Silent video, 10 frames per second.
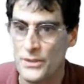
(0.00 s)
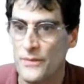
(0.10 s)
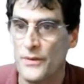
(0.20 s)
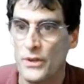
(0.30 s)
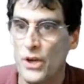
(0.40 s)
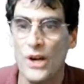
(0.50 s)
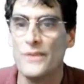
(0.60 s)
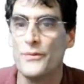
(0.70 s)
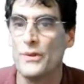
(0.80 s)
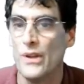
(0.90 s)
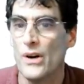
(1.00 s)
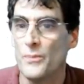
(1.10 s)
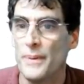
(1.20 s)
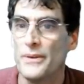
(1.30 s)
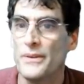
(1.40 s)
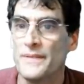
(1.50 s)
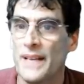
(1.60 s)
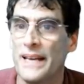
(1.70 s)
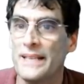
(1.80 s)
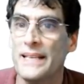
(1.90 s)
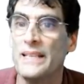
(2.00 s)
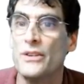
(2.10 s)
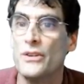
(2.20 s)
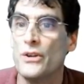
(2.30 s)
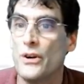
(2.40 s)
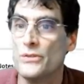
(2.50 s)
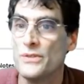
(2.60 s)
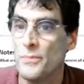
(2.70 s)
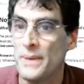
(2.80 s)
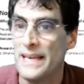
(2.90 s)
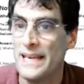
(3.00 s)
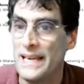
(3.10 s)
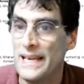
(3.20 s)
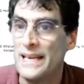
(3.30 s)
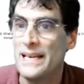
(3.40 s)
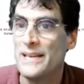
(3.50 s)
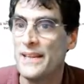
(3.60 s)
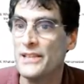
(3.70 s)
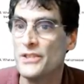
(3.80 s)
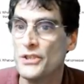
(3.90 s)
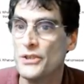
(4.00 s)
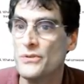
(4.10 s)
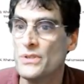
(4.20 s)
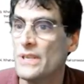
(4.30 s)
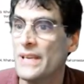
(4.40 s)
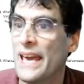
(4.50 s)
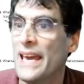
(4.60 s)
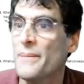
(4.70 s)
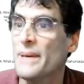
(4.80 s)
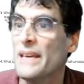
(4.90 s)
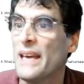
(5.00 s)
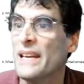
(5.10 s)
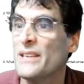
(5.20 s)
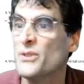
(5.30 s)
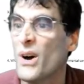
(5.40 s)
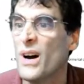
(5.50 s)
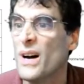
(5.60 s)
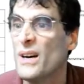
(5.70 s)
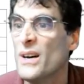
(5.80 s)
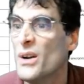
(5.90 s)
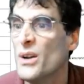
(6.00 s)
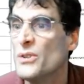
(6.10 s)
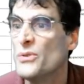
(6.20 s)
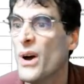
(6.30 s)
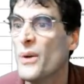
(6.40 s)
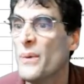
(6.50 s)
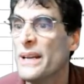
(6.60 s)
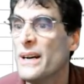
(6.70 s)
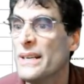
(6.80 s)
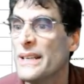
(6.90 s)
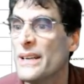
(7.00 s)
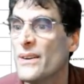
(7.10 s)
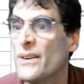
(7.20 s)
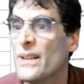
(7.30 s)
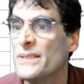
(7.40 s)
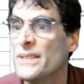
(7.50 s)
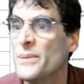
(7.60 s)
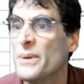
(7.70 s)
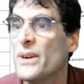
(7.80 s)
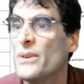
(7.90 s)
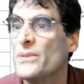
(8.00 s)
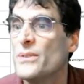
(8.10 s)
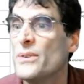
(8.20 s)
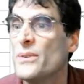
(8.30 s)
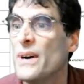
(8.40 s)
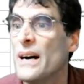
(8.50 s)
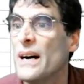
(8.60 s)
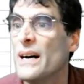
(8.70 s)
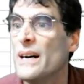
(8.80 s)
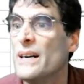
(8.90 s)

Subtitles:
So if they're gone for a long period of time, they need to know Notes B, they can just use Kami and draw right on here. Let's see, we go to